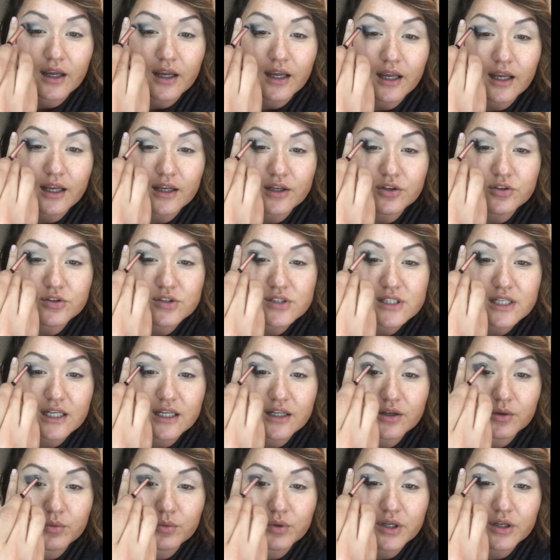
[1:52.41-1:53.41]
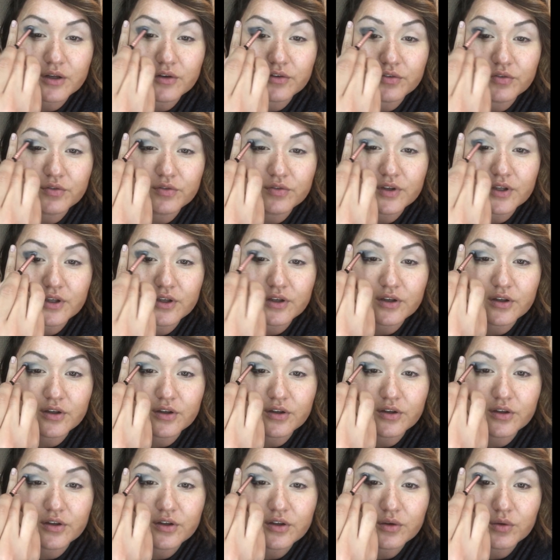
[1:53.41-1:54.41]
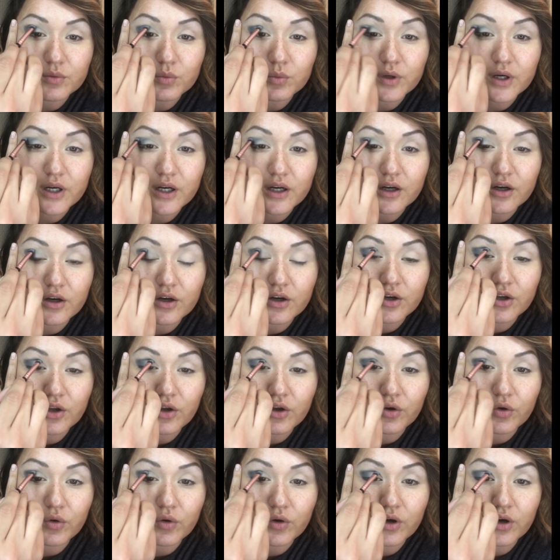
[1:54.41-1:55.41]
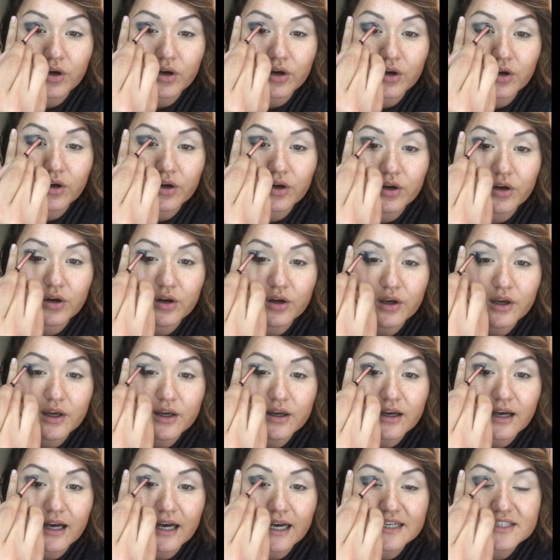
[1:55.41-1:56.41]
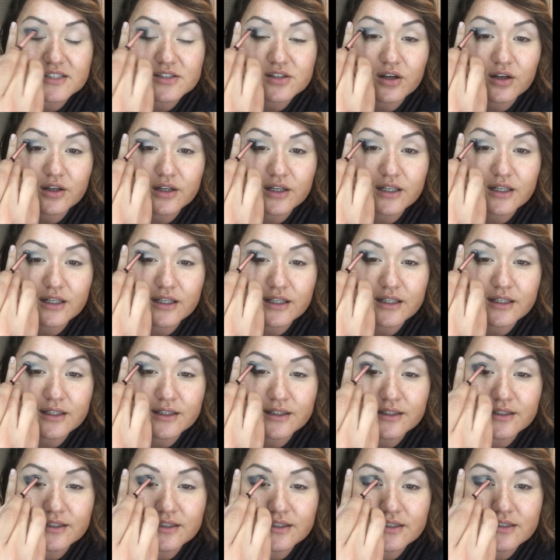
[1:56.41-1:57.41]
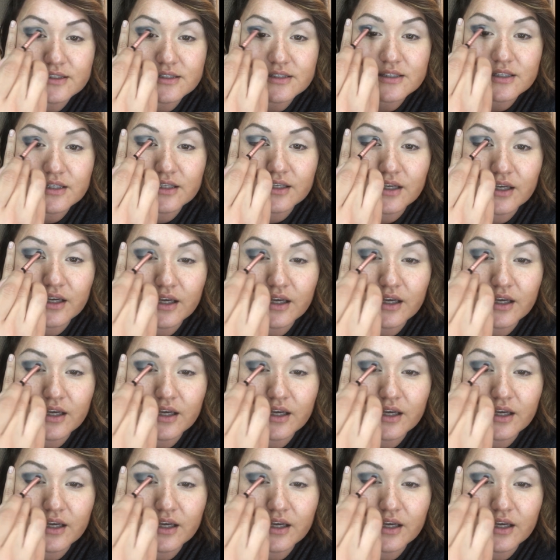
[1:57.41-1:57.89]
And you just kind of want to feel where your eye socket is.